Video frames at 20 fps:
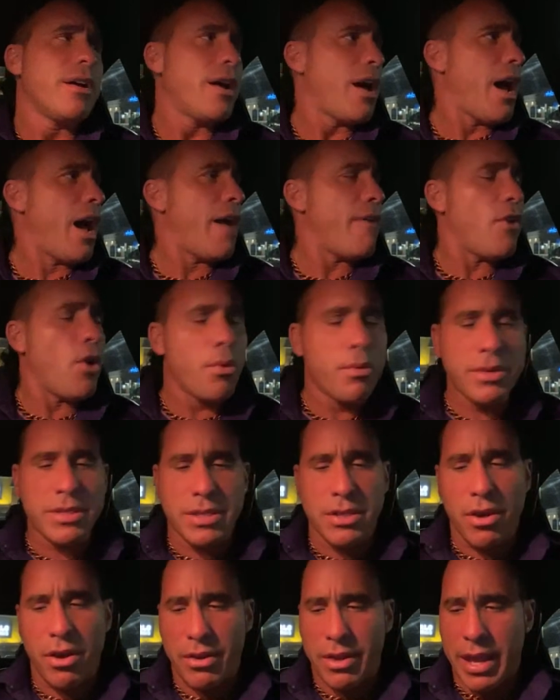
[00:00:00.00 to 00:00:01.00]
I've always
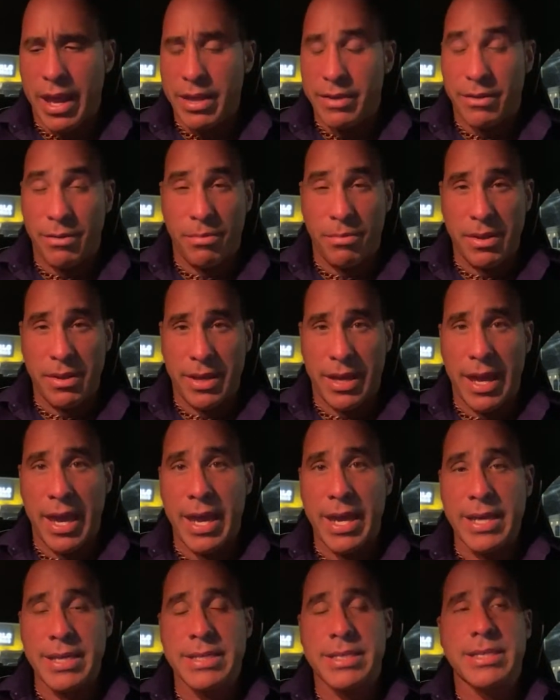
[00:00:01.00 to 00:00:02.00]
thought that to be the
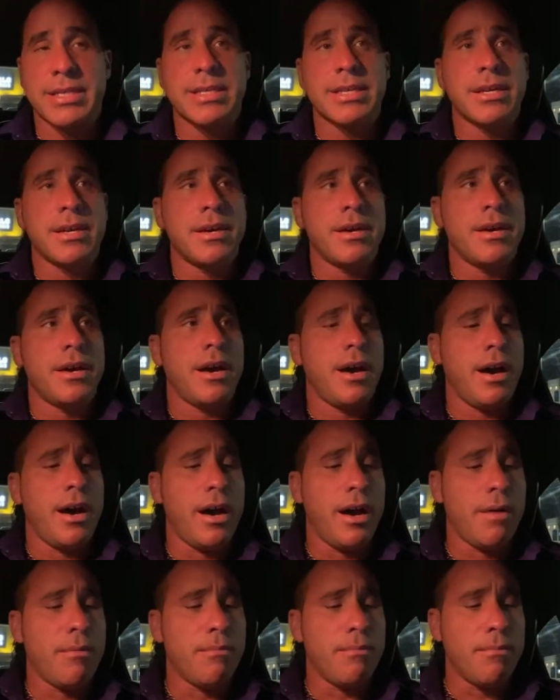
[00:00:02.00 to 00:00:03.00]
case.
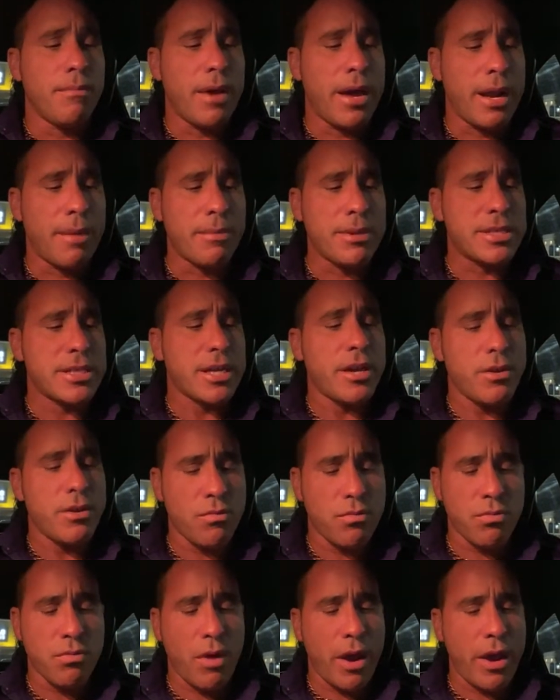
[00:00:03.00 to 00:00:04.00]
And I'm going to tell you
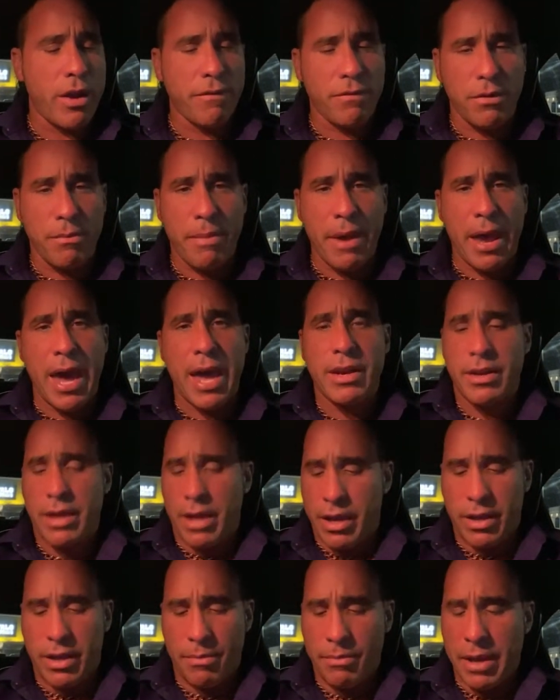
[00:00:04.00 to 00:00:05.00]
right off the bat,
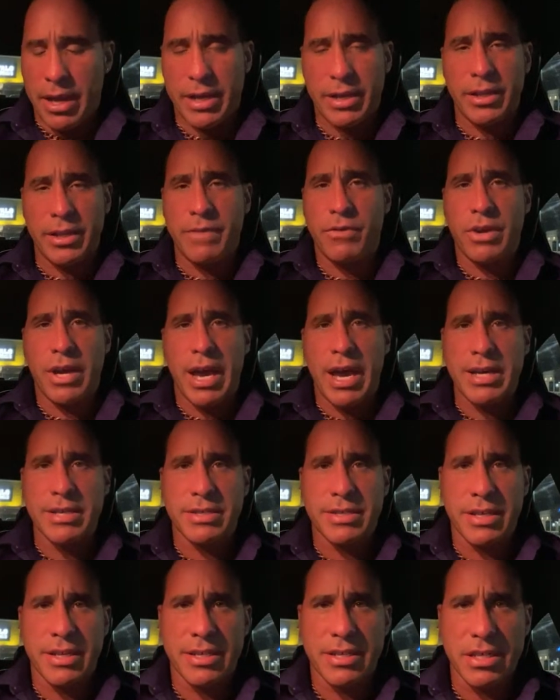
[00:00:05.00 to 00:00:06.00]
I'm not going to leave you guys
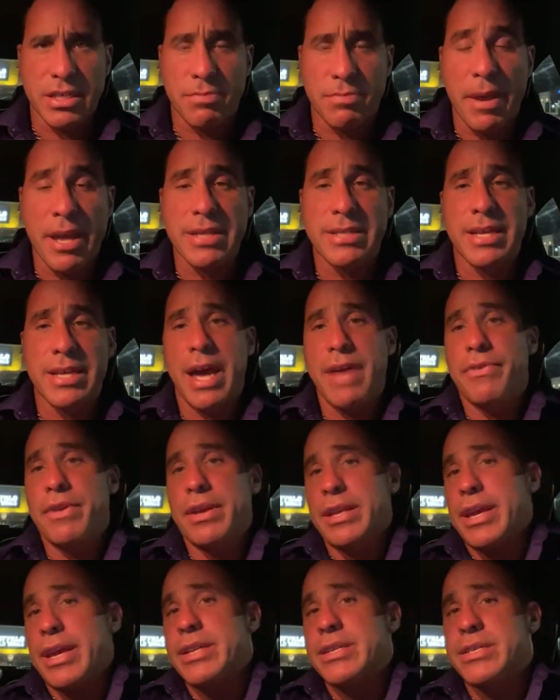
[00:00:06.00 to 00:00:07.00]
in suspense. I think
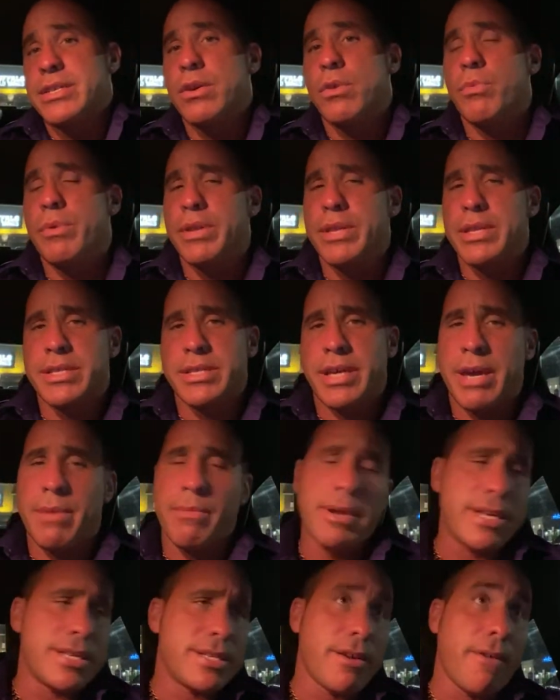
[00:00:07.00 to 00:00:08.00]
they can still win this game. And
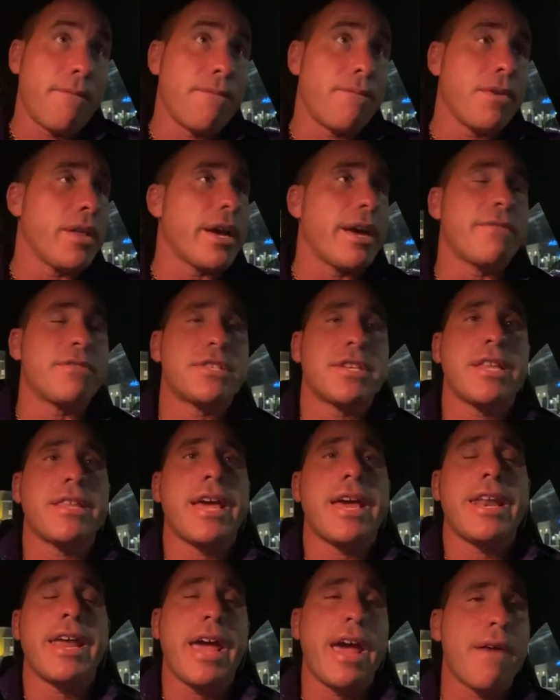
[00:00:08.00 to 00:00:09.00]
I feel like I've said
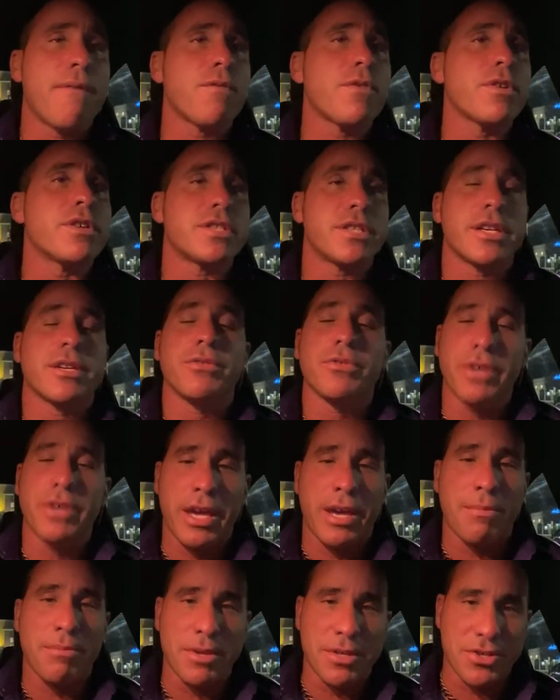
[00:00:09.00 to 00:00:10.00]
that every single
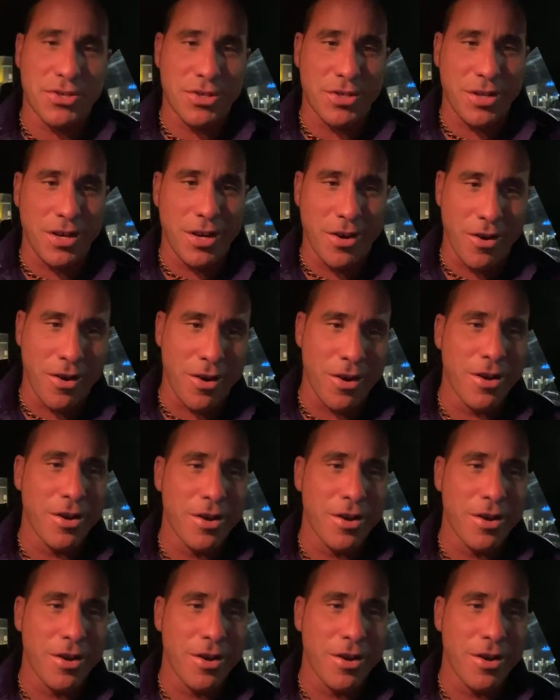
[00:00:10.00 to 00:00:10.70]
game this year,